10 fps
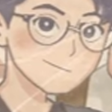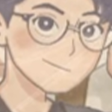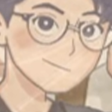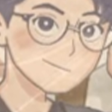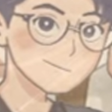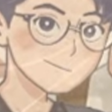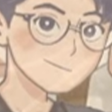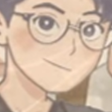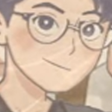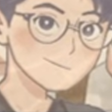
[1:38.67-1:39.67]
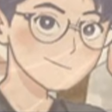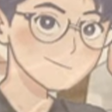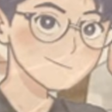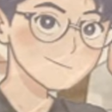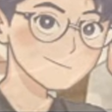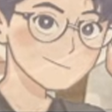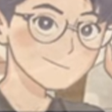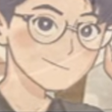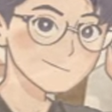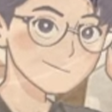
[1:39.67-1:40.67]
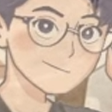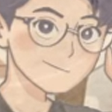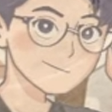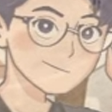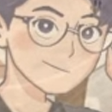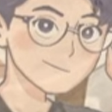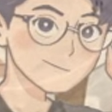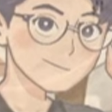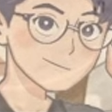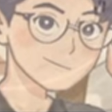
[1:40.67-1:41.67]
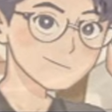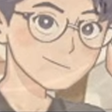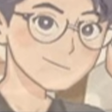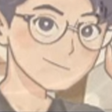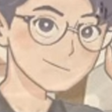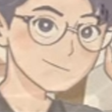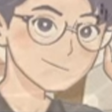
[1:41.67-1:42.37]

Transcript: (silent)